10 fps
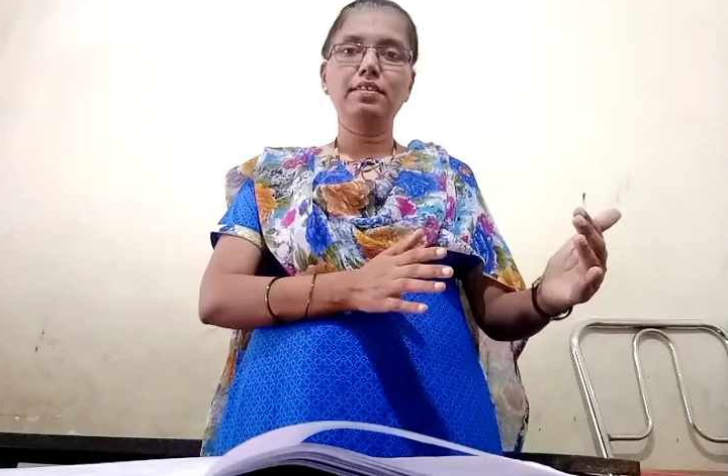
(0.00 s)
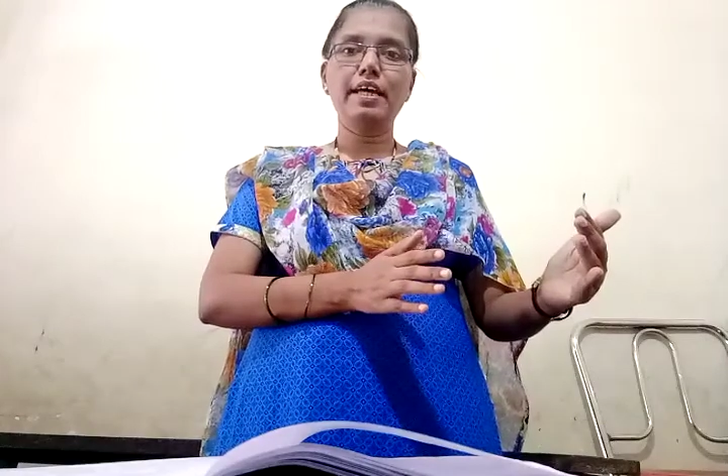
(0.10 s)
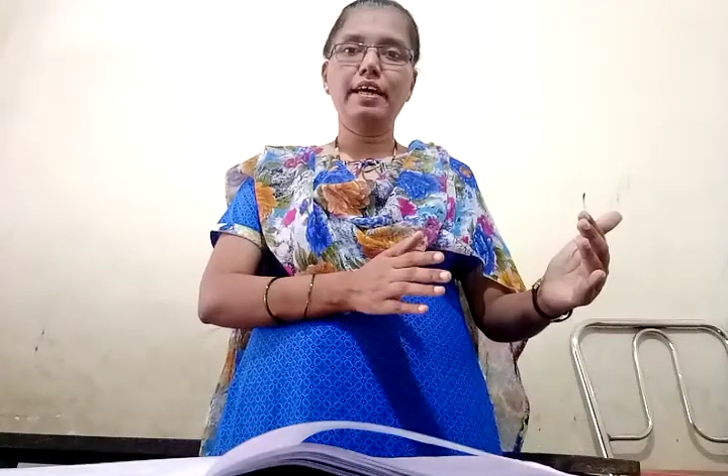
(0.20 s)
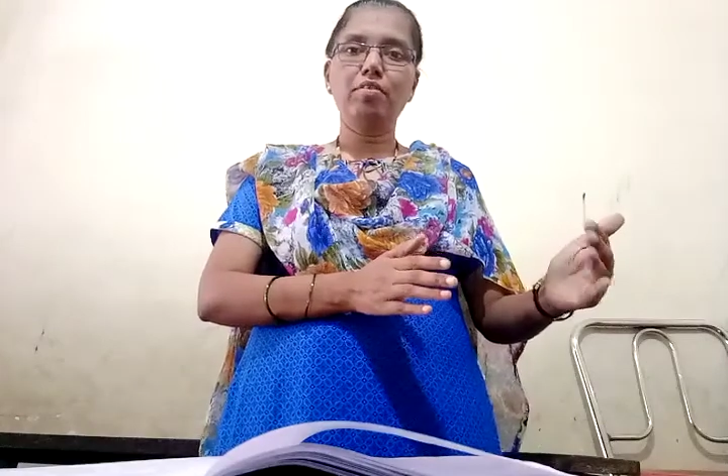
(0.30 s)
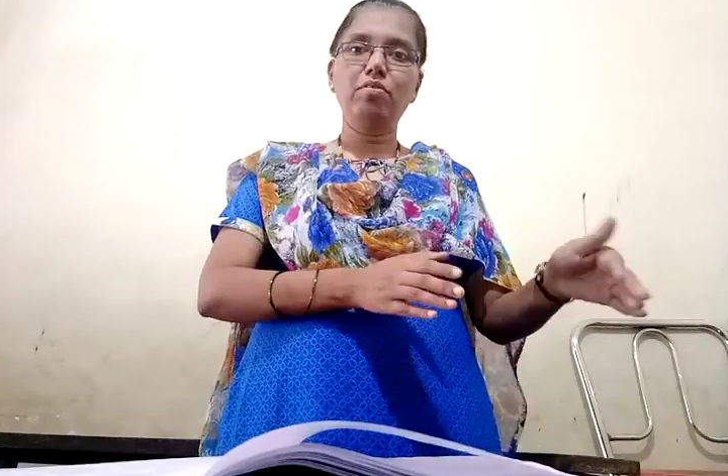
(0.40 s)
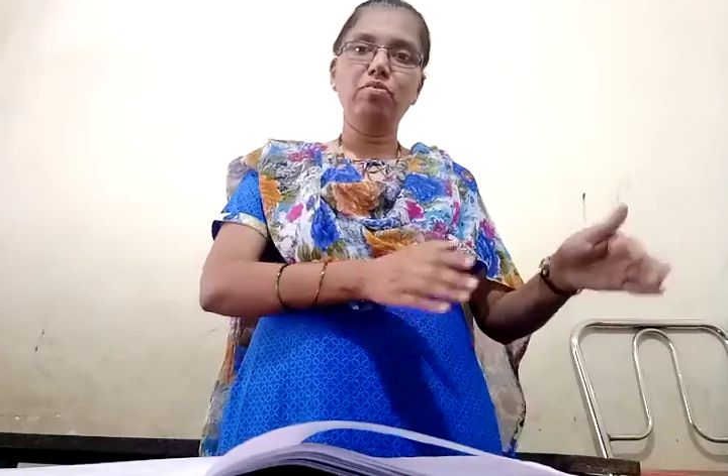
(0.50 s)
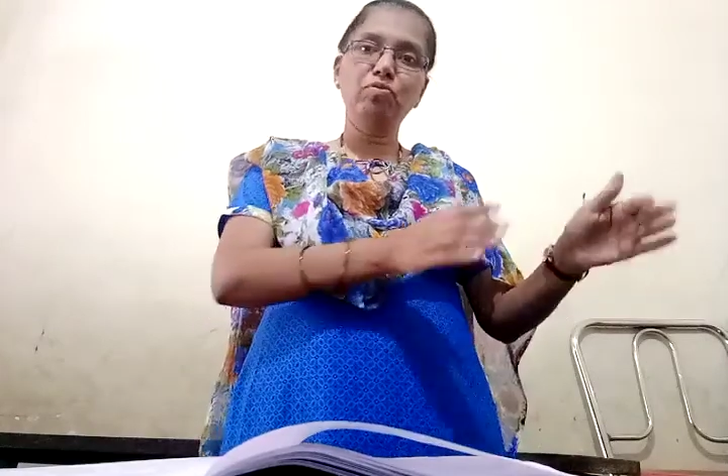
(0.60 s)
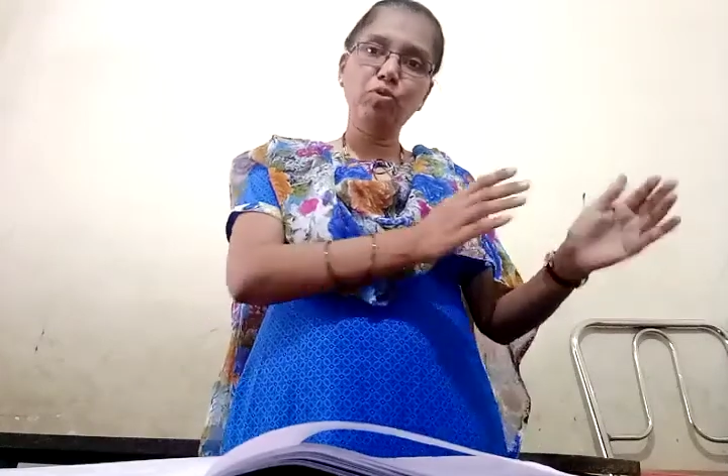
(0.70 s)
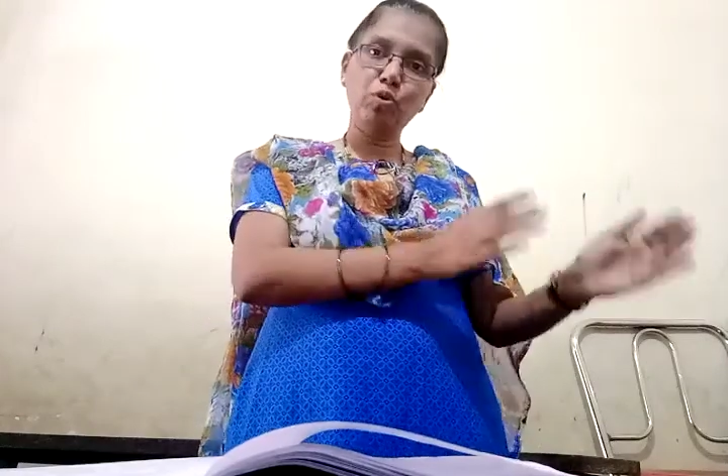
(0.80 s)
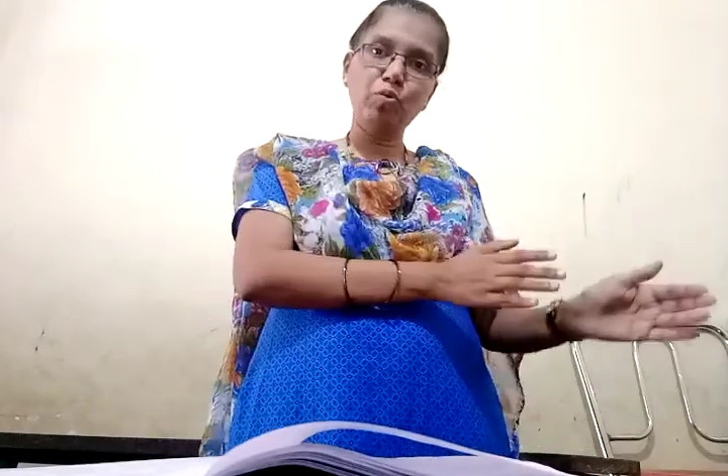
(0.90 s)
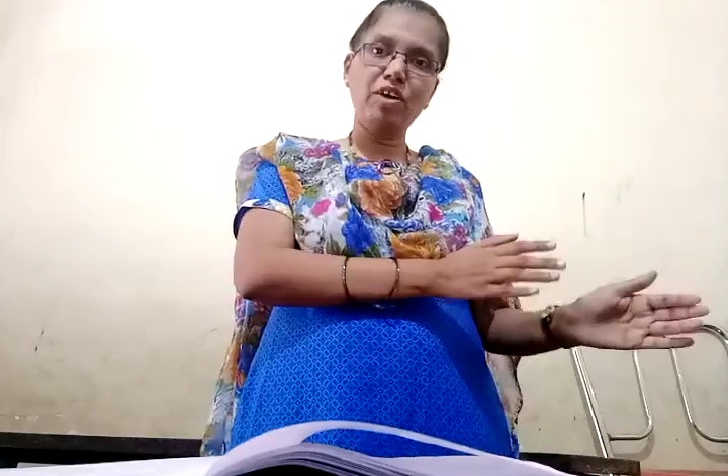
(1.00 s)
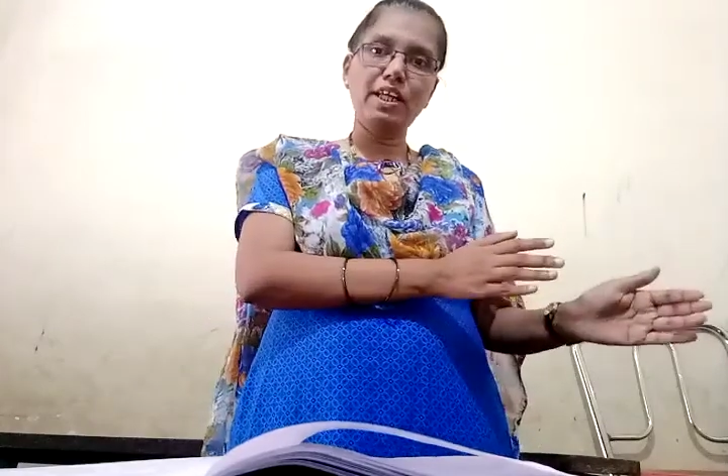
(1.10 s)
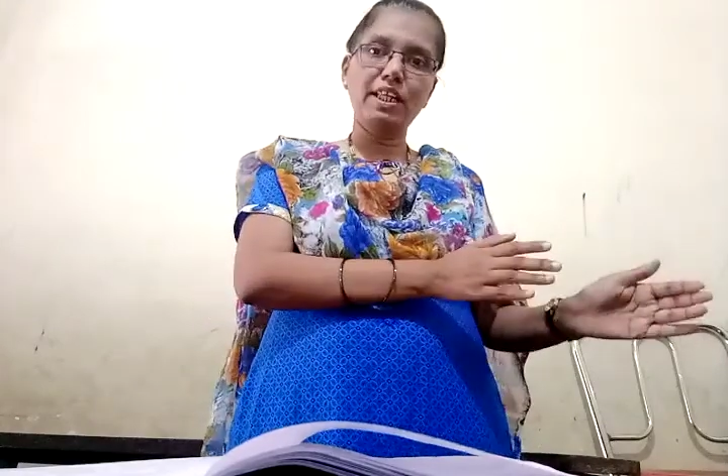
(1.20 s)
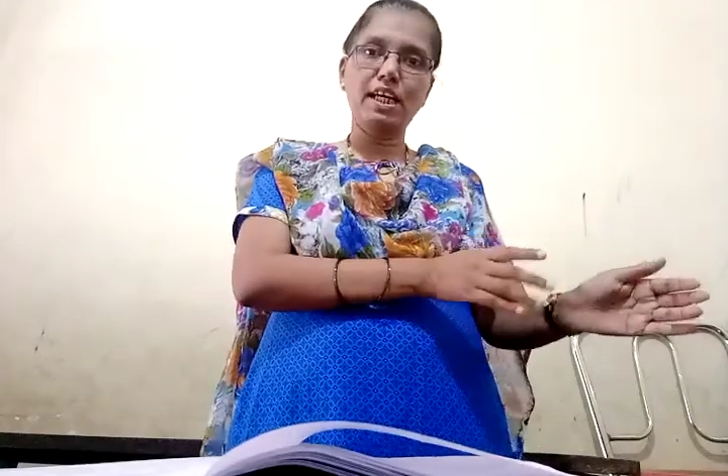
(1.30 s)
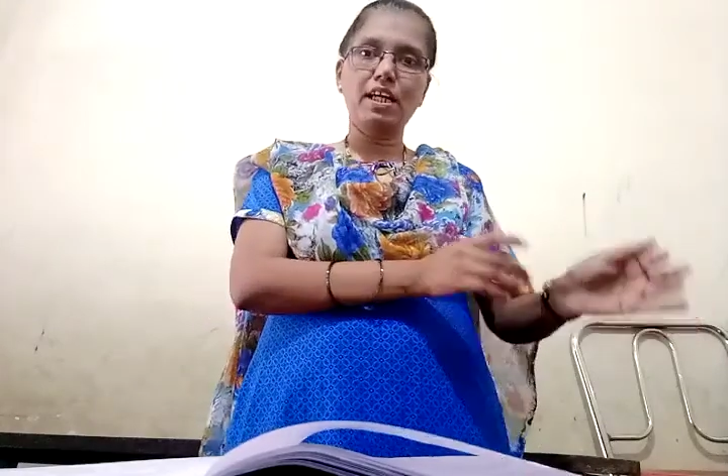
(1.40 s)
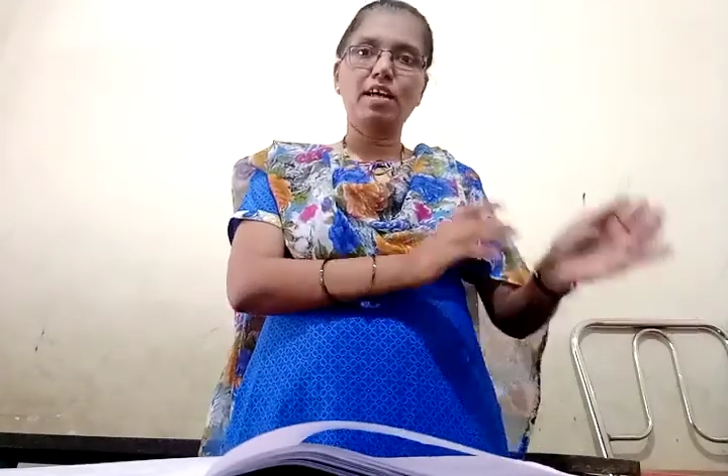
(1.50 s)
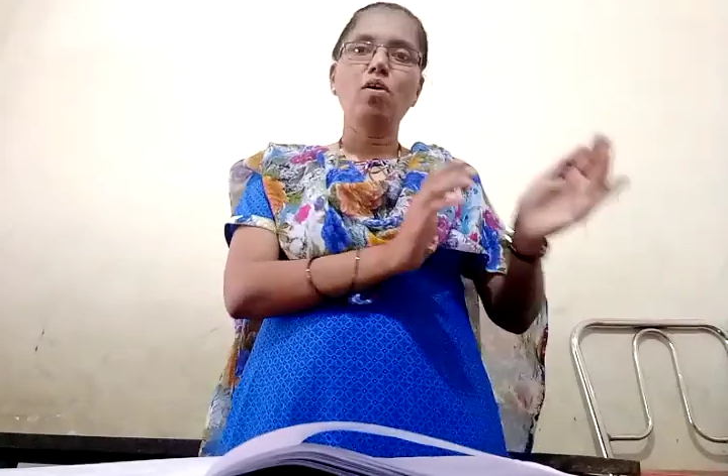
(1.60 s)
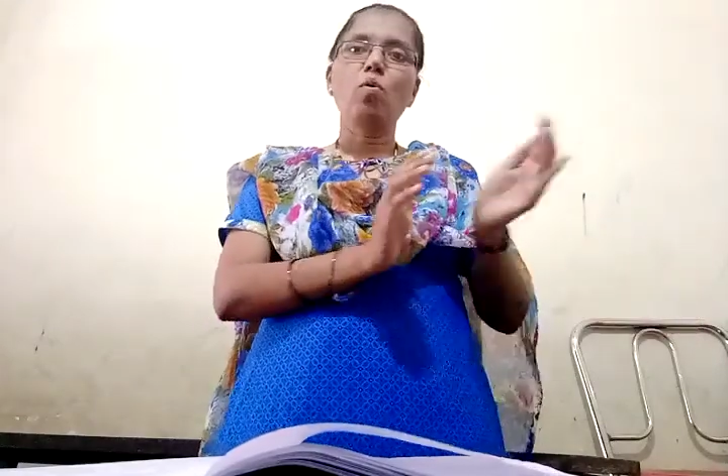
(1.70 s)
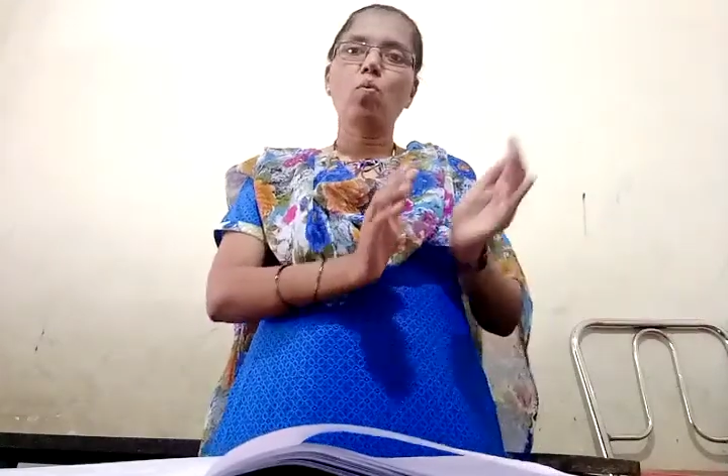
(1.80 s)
there, who were there,